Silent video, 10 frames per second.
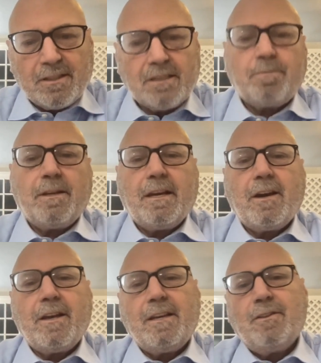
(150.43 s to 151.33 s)
has been
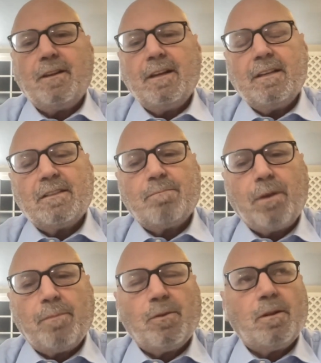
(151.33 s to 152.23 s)
going in,
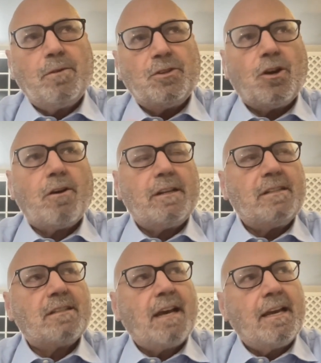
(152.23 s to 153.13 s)
people, a majority
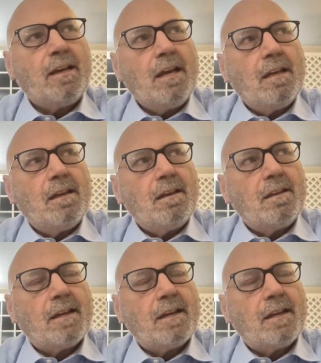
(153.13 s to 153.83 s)
saying the